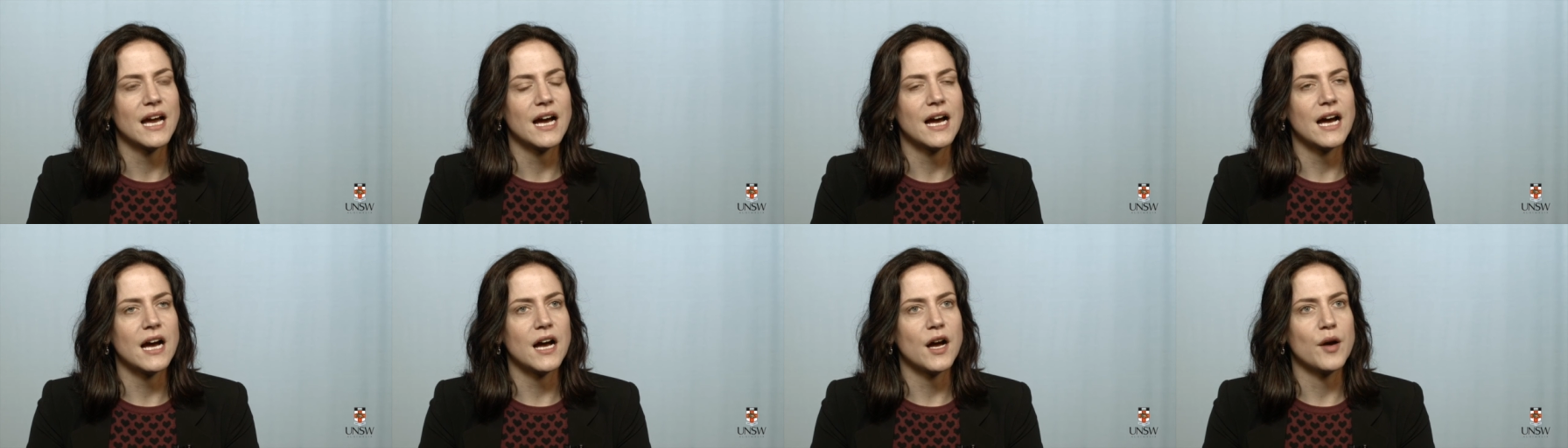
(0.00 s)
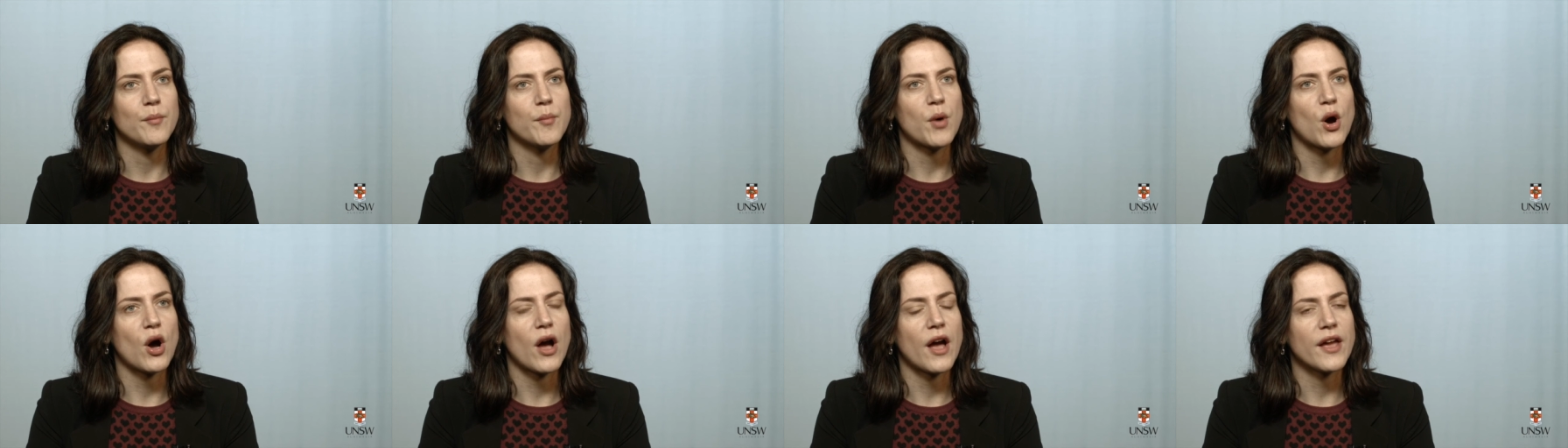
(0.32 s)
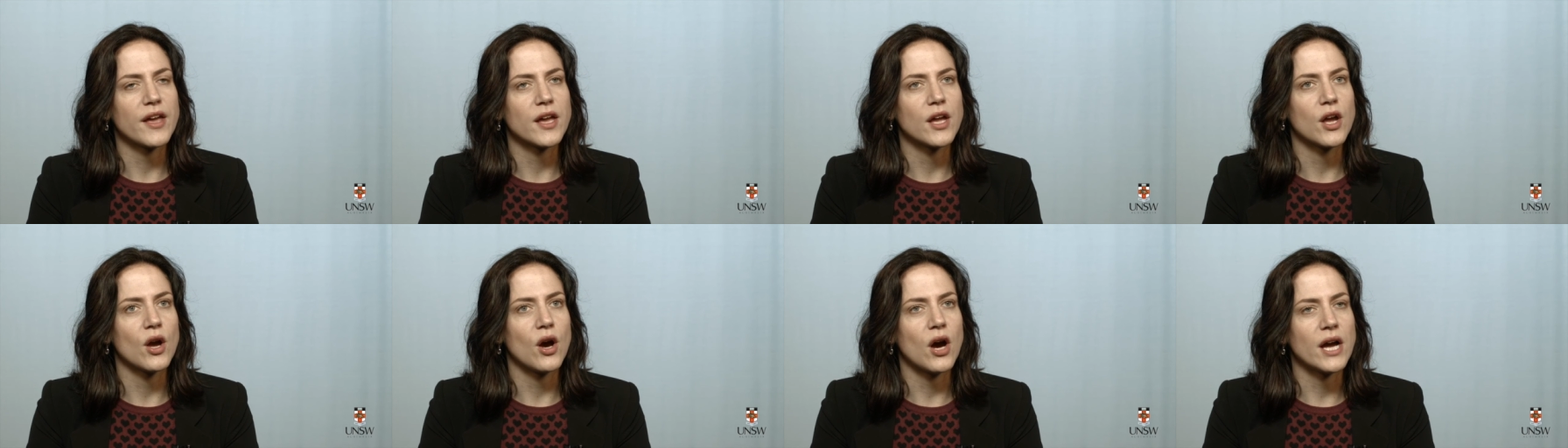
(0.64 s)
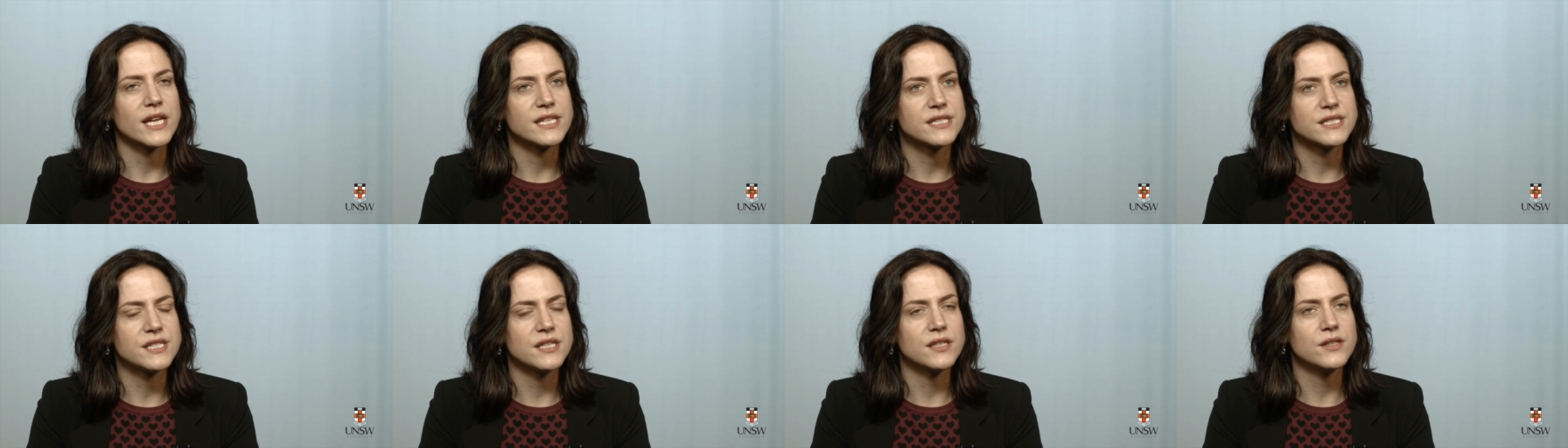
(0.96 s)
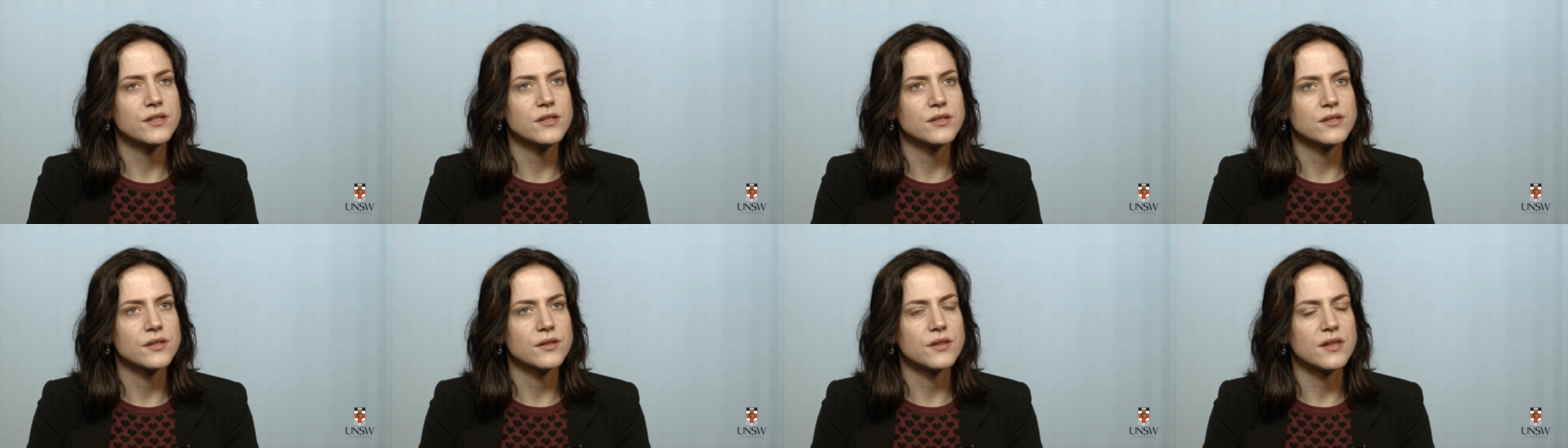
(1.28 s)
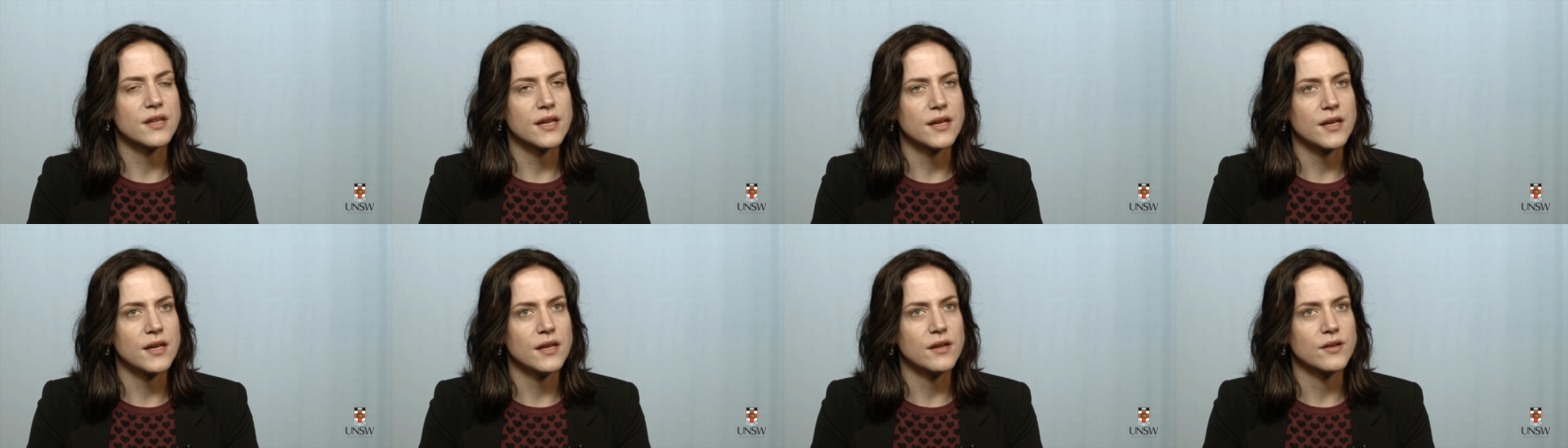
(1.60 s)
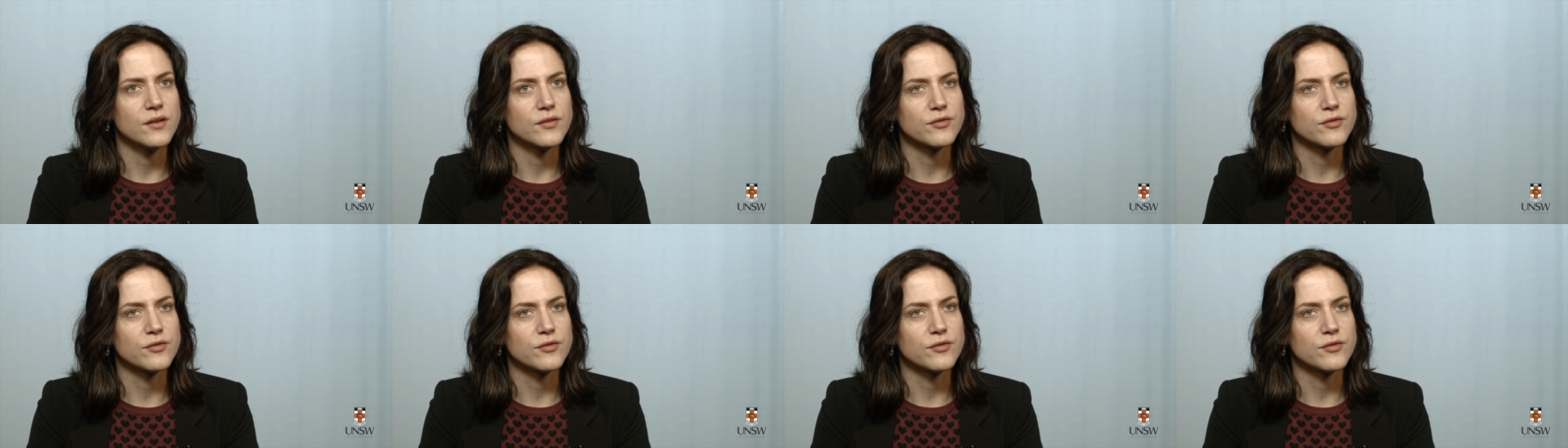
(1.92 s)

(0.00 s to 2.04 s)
Um, I, I did the